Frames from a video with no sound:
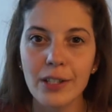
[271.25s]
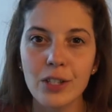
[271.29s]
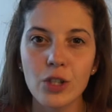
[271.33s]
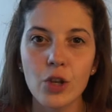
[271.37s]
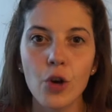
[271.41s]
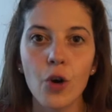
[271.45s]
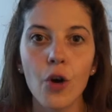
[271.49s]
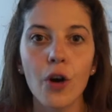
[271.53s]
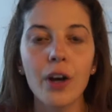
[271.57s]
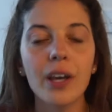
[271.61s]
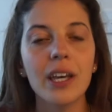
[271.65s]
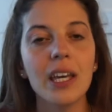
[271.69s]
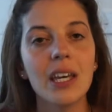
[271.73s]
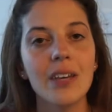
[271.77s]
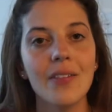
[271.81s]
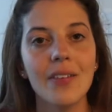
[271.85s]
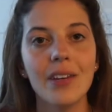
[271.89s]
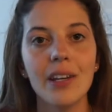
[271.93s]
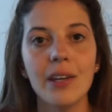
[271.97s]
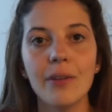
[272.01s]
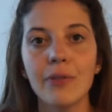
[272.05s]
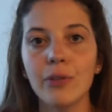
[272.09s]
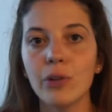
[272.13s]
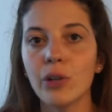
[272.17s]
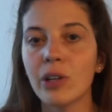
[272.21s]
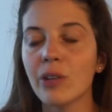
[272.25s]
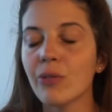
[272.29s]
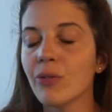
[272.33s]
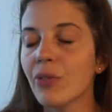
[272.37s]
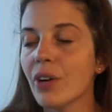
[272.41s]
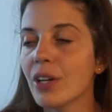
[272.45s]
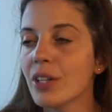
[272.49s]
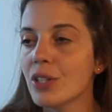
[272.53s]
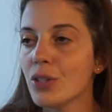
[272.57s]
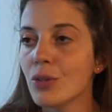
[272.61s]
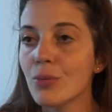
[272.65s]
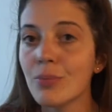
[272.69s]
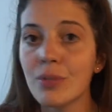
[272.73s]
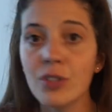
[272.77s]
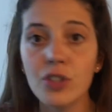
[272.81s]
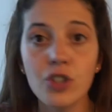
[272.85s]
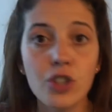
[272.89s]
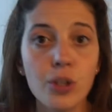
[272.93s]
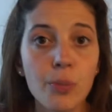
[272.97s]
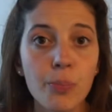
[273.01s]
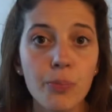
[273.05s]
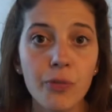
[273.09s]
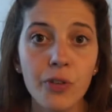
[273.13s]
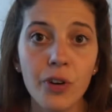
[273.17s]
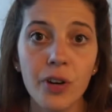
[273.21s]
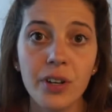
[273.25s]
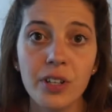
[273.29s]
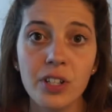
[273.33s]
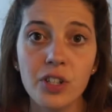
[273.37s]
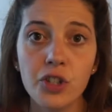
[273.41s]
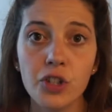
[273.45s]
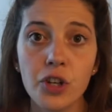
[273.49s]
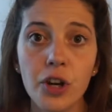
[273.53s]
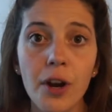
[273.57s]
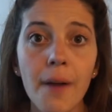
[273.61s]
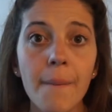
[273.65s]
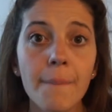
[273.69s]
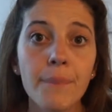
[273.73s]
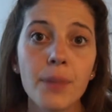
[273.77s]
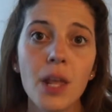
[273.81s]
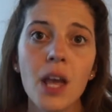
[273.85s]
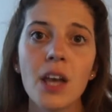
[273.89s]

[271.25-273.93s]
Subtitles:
So even if you can find super cheap furniture,